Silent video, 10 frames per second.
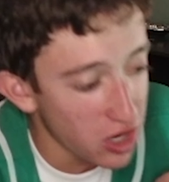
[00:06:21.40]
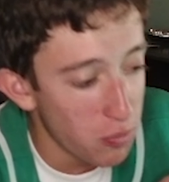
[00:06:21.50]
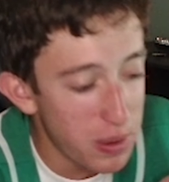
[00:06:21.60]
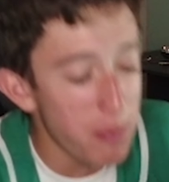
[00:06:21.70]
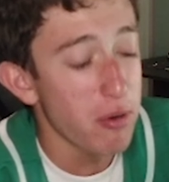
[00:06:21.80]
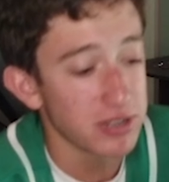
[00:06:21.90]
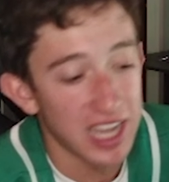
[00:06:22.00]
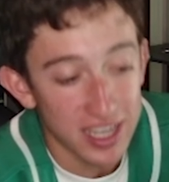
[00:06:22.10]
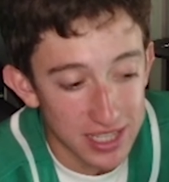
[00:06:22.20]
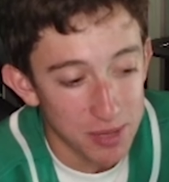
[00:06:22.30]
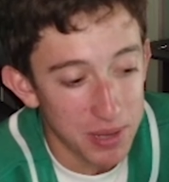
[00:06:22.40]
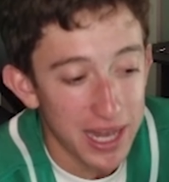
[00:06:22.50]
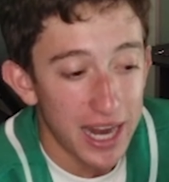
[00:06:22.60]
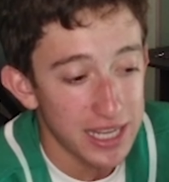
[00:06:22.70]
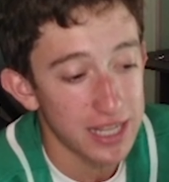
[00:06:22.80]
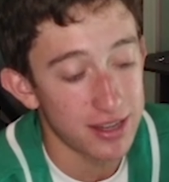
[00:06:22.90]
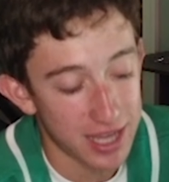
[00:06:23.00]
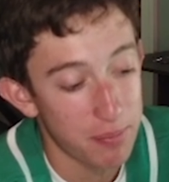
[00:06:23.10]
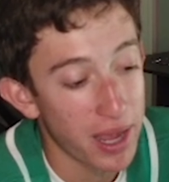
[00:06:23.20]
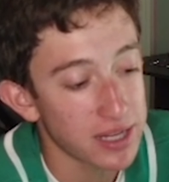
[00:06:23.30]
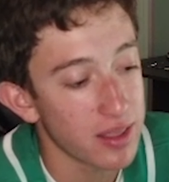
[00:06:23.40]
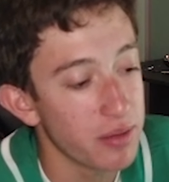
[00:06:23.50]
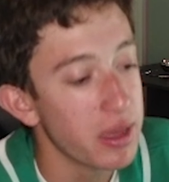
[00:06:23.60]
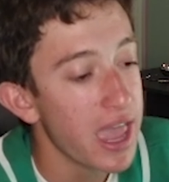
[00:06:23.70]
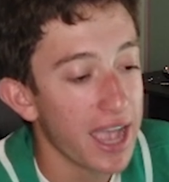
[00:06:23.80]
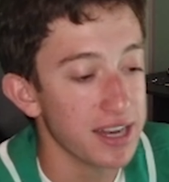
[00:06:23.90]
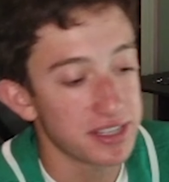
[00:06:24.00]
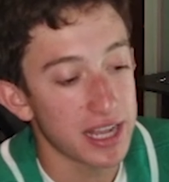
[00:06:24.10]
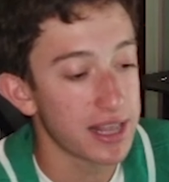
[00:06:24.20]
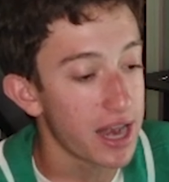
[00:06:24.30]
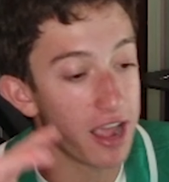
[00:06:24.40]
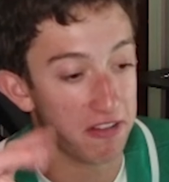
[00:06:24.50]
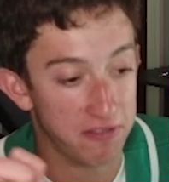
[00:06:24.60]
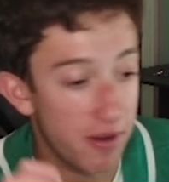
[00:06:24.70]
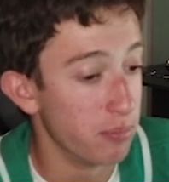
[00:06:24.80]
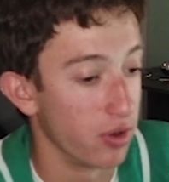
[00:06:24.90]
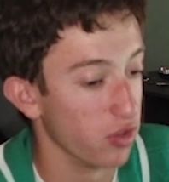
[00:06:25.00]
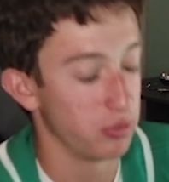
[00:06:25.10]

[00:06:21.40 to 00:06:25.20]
Oh, people were texting me and I needed to get back to them, and it said that I fumbled,